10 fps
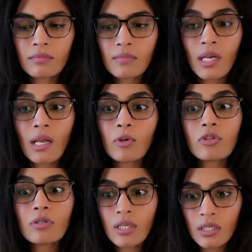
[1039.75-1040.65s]
And I'm not
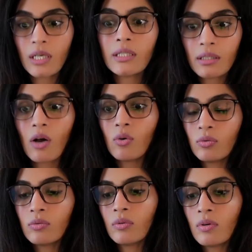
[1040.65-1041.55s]
just saying right now.
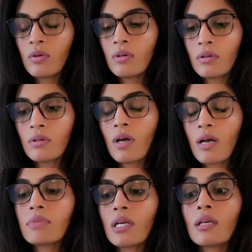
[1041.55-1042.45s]

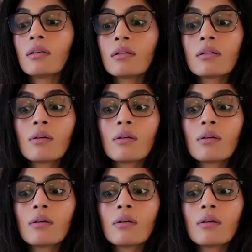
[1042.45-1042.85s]
I'm saying